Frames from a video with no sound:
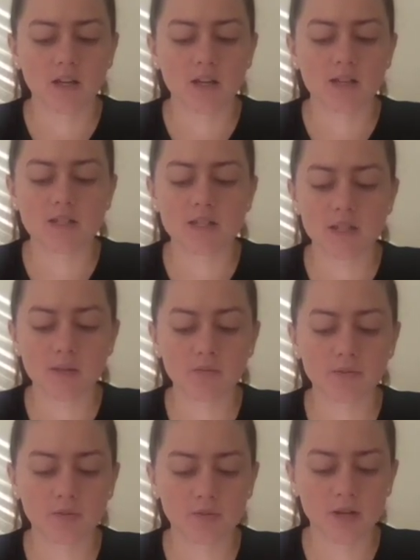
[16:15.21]
It's the same
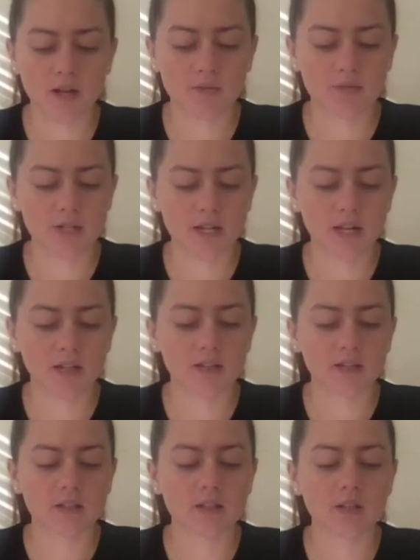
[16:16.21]
food every day.
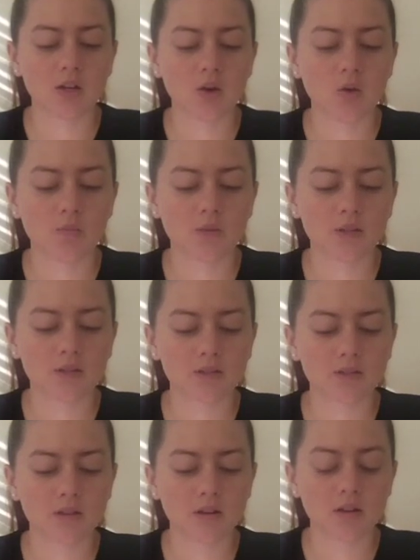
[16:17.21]
Oatmeal,
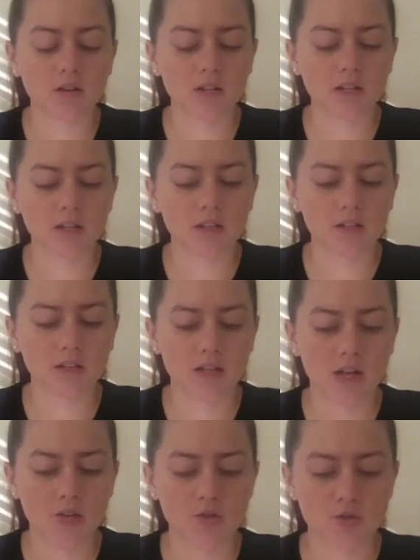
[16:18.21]
a cookie,
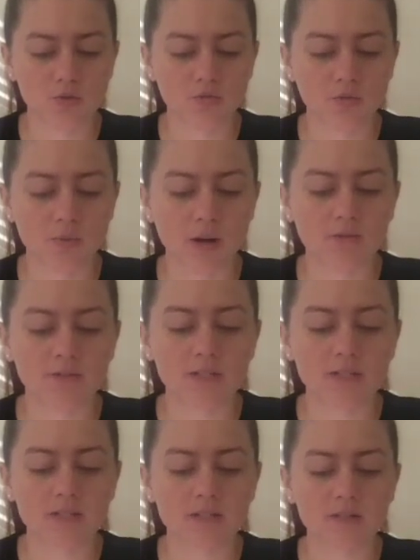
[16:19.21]
and juice for breakfast.